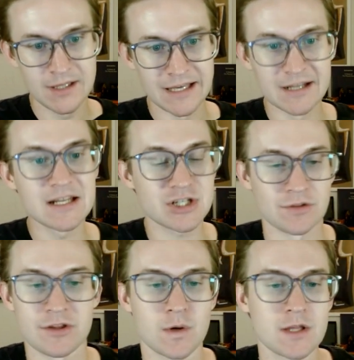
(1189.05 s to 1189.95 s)
In addition,
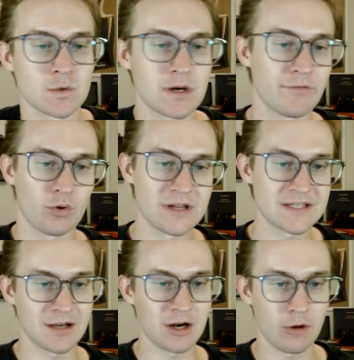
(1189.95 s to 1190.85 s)
the 2024
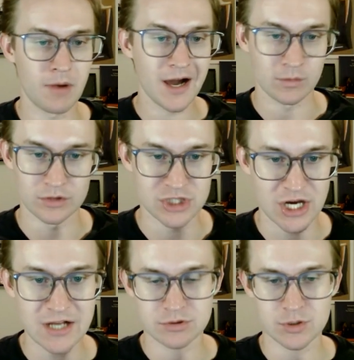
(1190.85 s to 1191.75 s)
Nissan Armada will
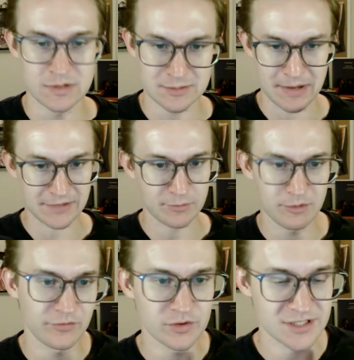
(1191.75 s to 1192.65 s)
change what you expect from a
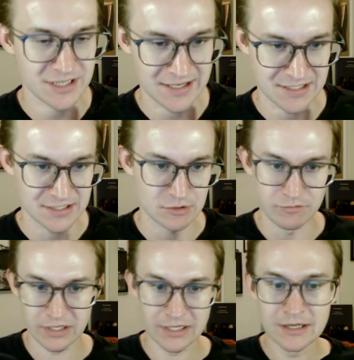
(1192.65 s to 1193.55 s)
full-size
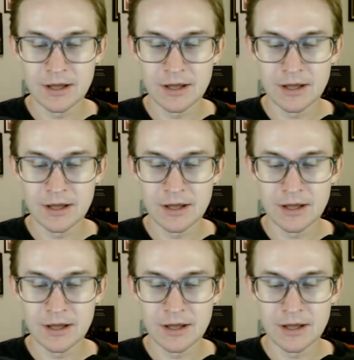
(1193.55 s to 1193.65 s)
SUV.